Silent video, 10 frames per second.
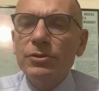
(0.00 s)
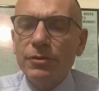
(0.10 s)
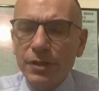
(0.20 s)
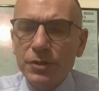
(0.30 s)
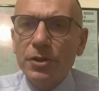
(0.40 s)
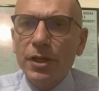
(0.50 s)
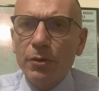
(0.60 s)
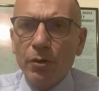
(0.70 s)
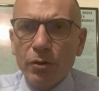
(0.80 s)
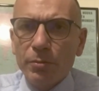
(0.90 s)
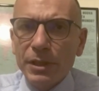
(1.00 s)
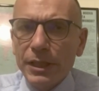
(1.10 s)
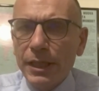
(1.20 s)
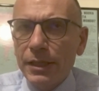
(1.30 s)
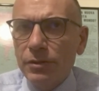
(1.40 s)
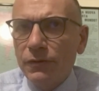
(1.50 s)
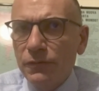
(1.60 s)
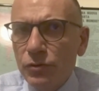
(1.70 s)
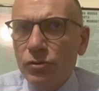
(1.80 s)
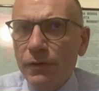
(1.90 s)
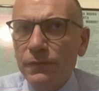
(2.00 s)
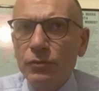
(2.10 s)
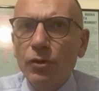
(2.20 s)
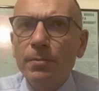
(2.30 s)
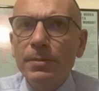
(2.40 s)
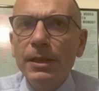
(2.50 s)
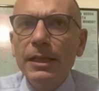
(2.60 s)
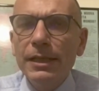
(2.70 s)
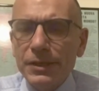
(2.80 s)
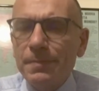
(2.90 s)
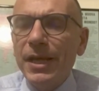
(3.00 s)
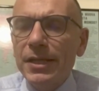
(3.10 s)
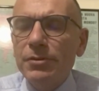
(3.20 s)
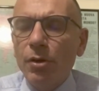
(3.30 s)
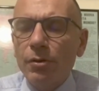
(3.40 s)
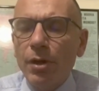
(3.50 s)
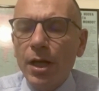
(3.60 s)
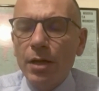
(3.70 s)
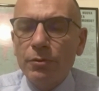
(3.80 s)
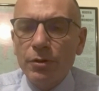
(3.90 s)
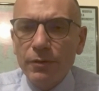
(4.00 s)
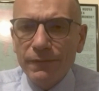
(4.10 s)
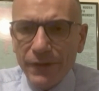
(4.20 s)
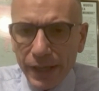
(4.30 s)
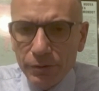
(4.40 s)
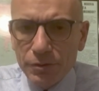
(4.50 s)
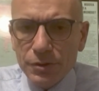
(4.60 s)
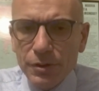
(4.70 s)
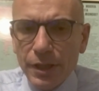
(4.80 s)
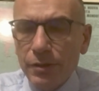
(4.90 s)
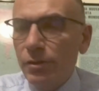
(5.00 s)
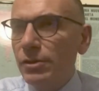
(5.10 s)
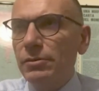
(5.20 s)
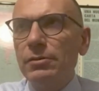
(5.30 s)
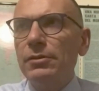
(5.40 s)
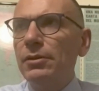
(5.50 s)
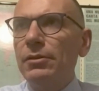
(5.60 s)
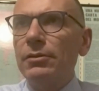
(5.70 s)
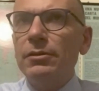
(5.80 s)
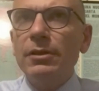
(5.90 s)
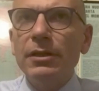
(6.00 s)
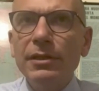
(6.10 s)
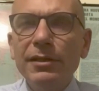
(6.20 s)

strategic autonomy. And the future of Europe is based on our values and not on